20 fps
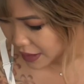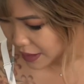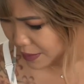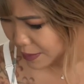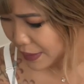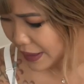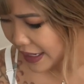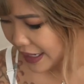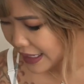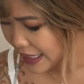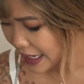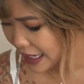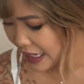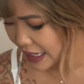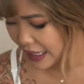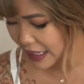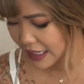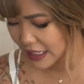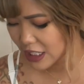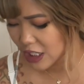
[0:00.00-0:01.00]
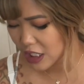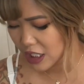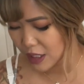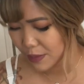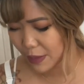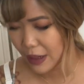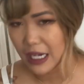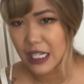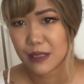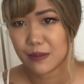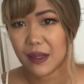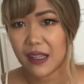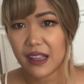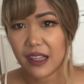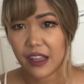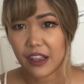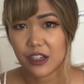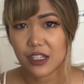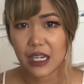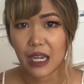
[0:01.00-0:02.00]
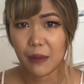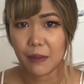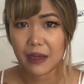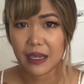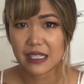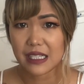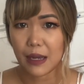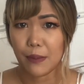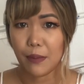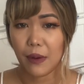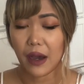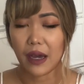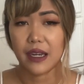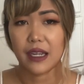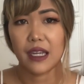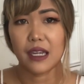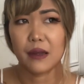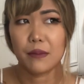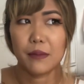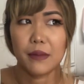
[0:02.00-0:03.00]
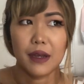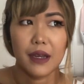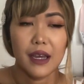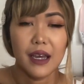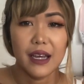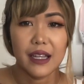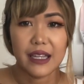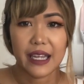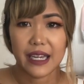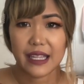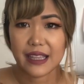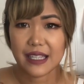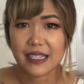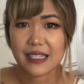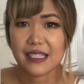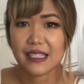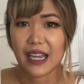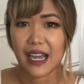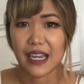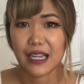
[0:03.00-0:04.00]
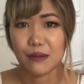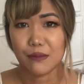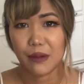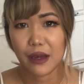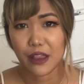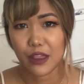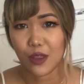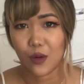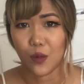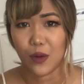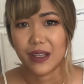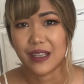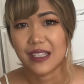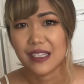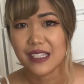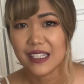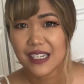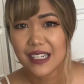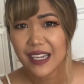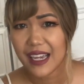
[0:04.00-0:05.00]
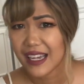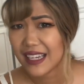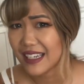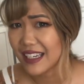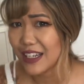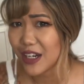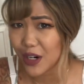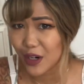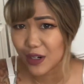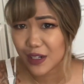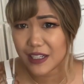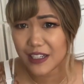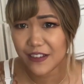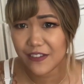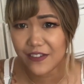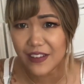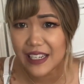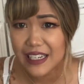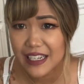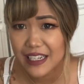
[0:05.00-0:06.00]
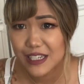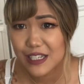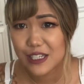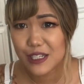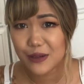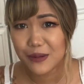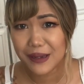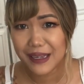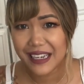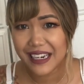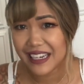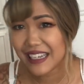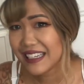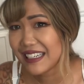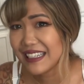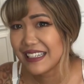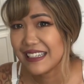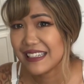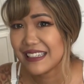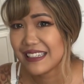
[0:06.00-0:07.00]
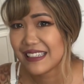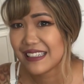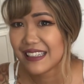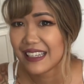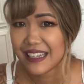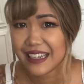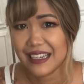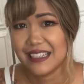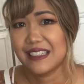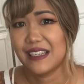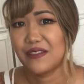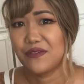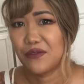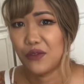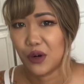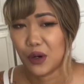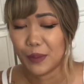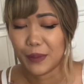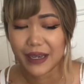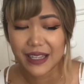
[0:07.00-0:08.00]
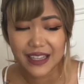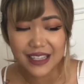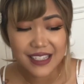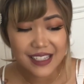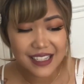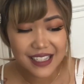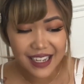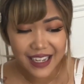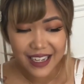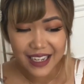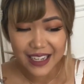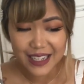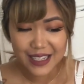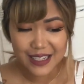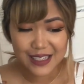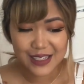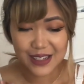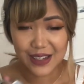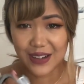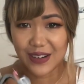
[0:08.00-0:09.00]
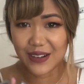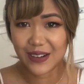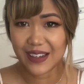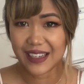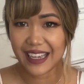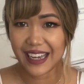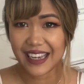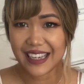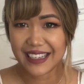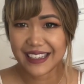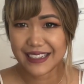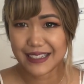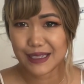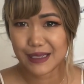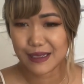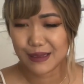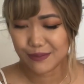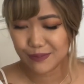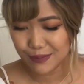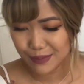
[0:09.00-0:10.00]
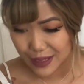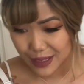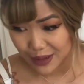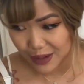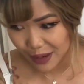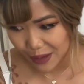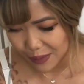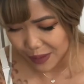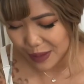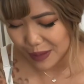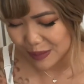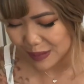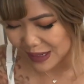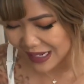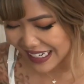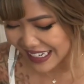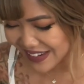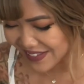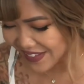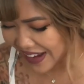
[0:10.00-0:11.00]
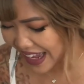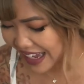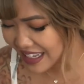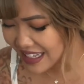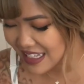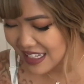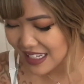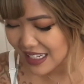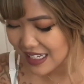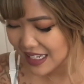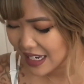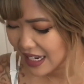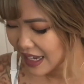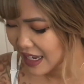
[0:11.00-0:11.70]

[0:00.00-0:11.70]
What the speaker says: But yeah, it just surprised me the other day because I bought him like this 9-month onesie and he already fit into it, and he's, like I said, 4 months. So yeah, he's been growing pretty fast.